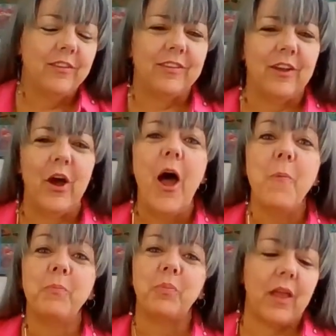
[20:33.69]
So
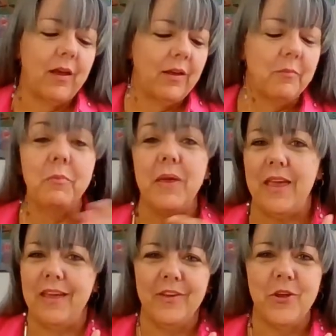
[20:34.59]

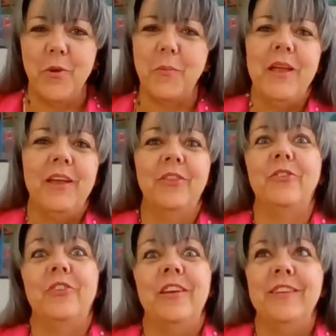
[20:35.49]
me, being
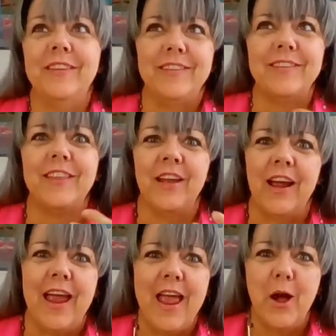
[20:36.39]
the genius that
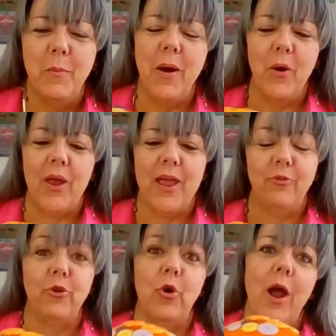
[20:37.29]
I am, okay,
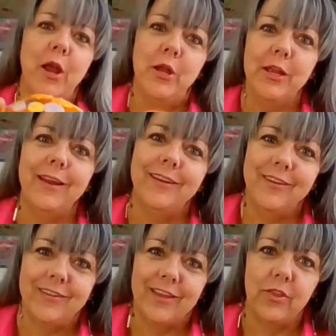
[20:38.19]
so I needed
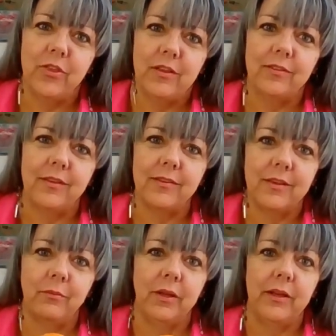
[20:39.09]
to set this
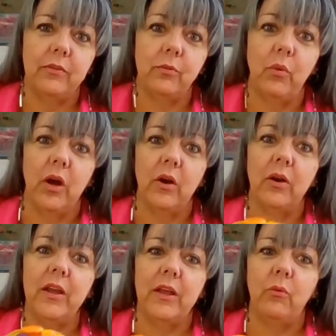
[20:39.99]
someplace
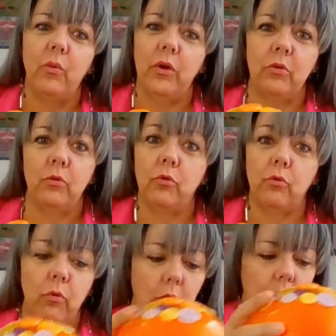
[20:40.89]
where it wouldn't
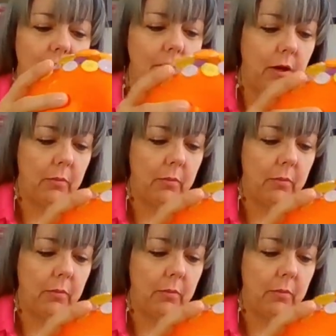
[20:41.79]
roll around.